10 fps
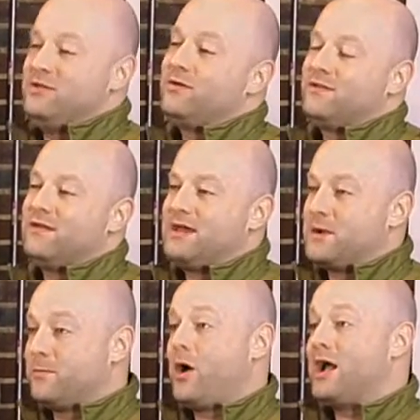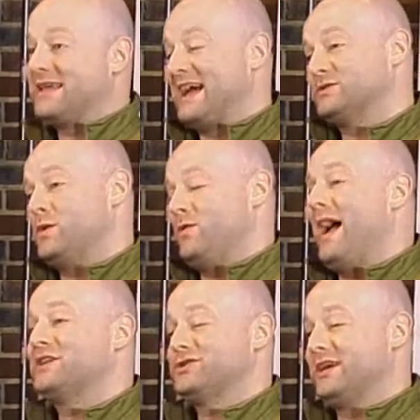And you can send out a broadcast when
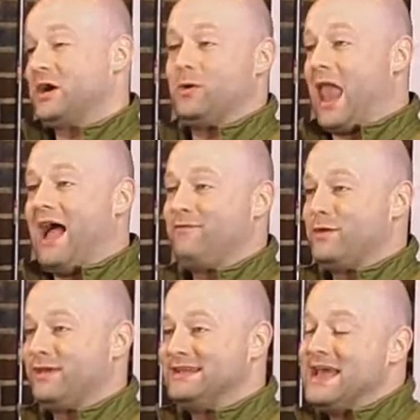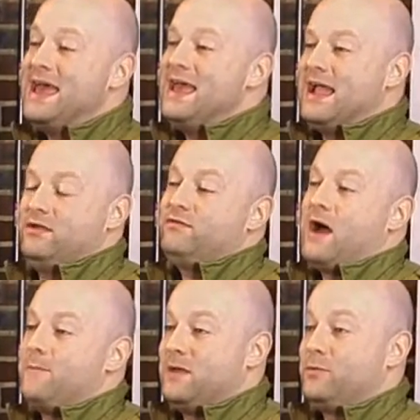you actually go live with it, and you've
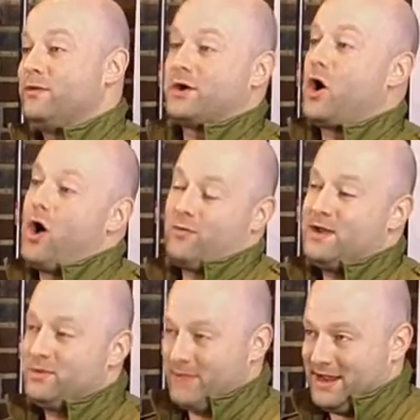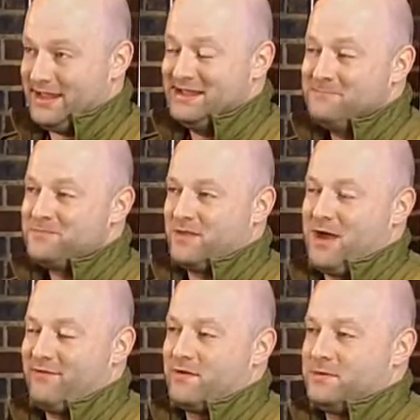got people that are already ready
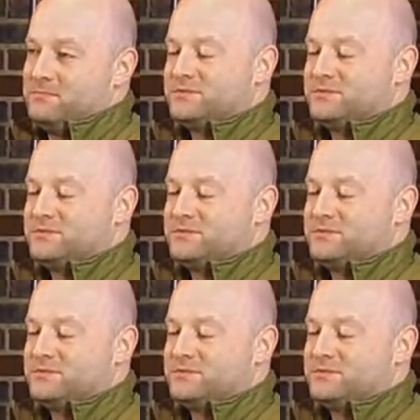to buy from you.